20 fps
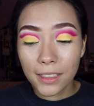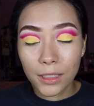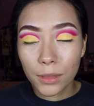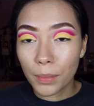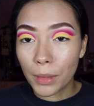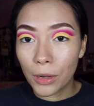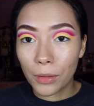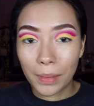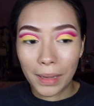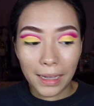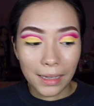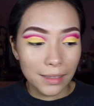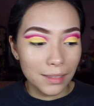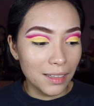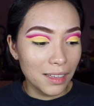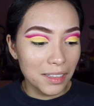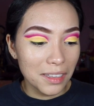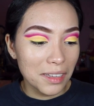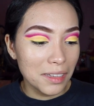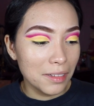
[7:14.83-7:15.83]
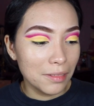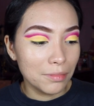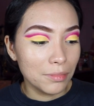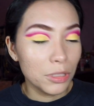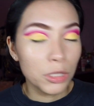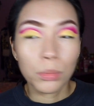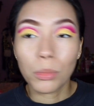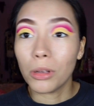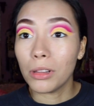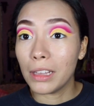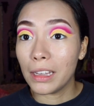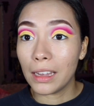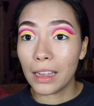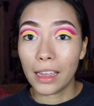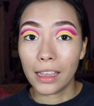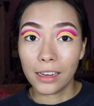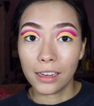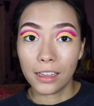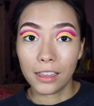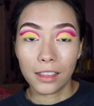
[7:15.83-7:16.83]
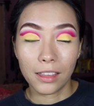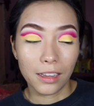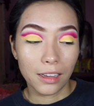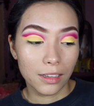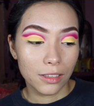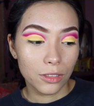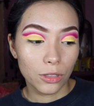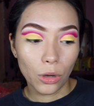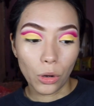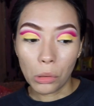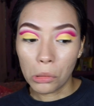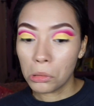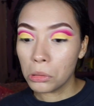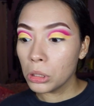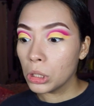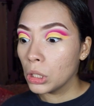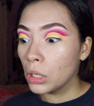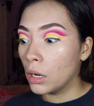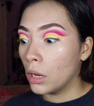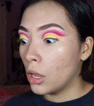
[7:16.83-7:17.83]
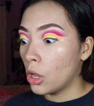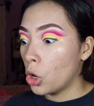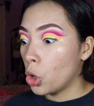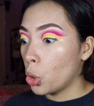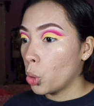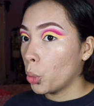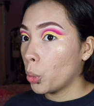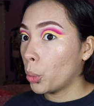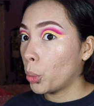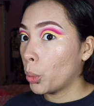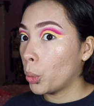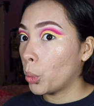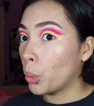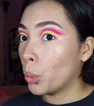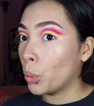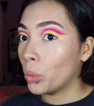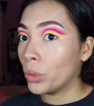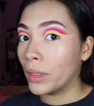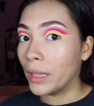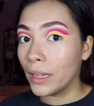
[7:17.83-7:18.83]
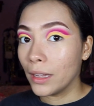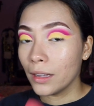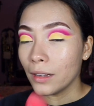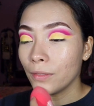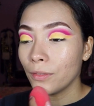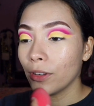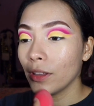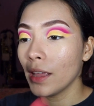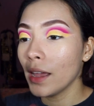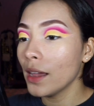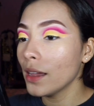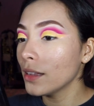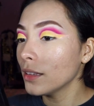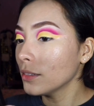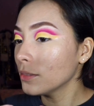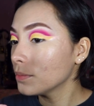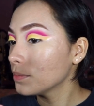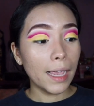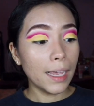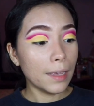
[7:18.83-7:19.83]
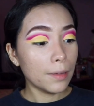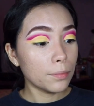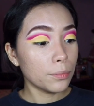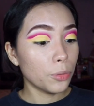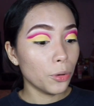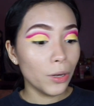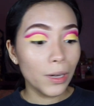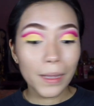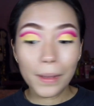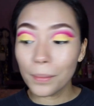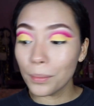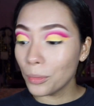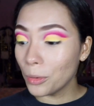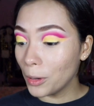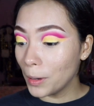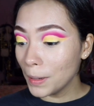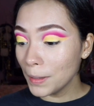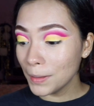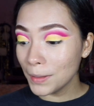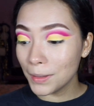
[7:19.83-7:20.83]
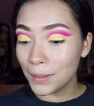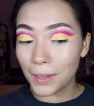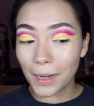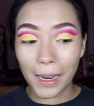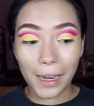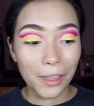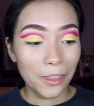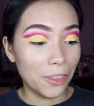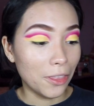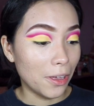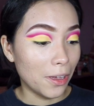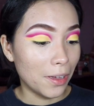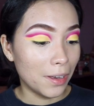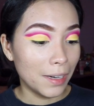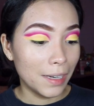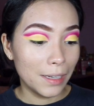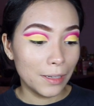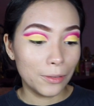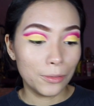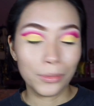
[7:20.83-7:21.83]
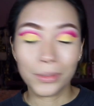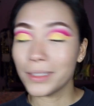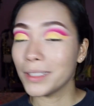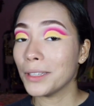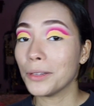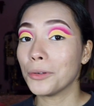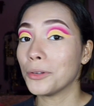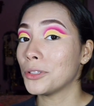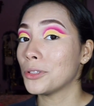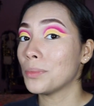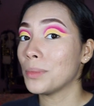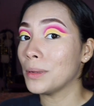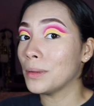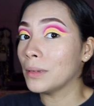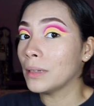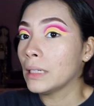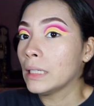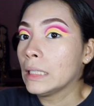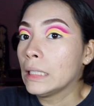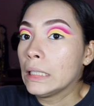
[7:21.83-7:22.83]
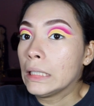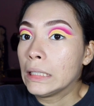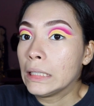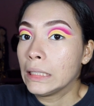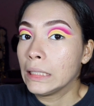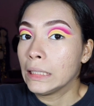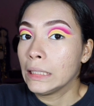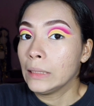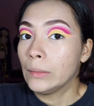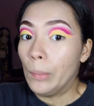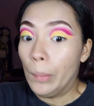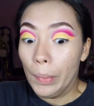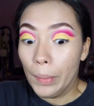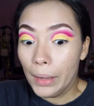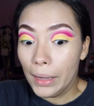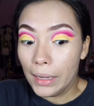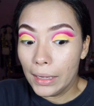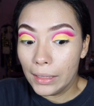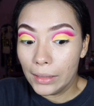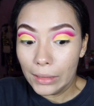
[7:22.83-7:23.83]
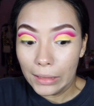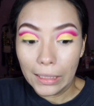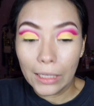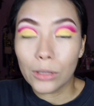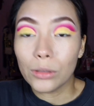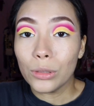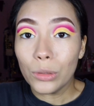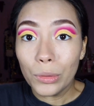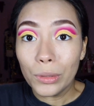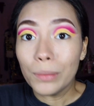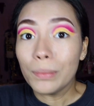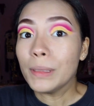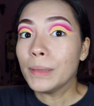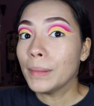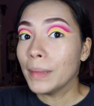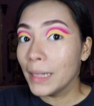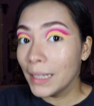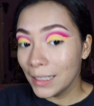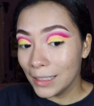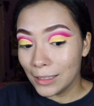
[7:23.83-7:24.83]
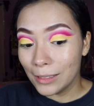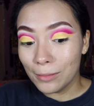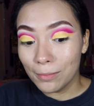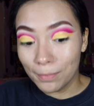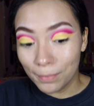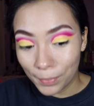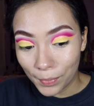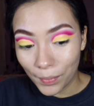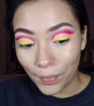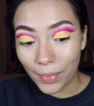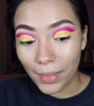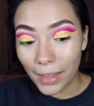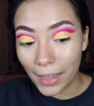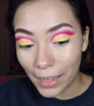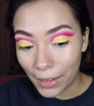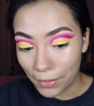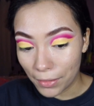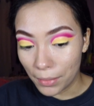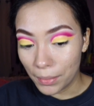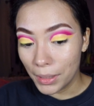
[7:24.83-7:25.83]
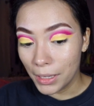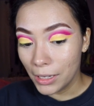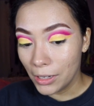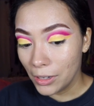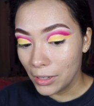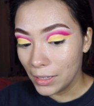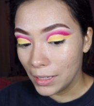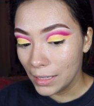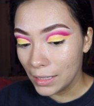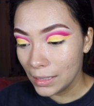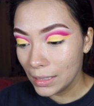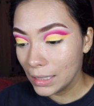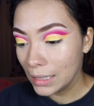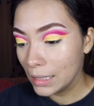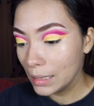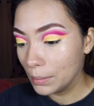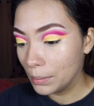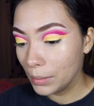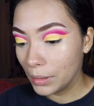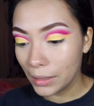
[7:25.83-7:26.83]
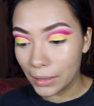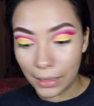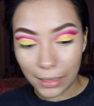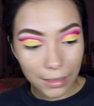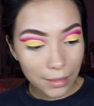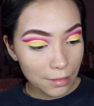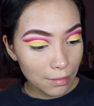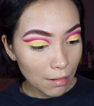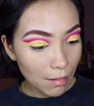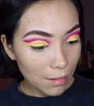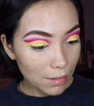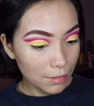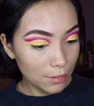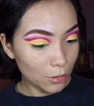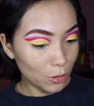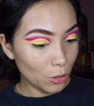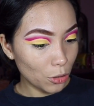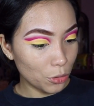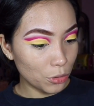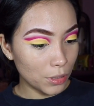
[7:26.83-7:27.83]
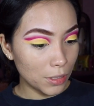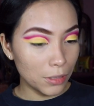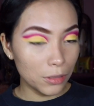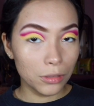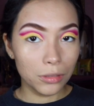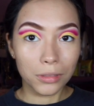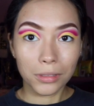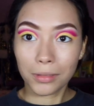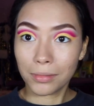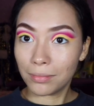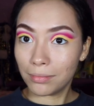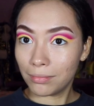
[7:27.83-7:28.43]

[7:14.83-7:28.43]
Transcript: smell bad. It doesn't smell like anything. So thank God for that. I am pretty impressed. I thought it wasn't going to be bad. I thought it was going to be bad, if I'm being honest. But it's not, so that's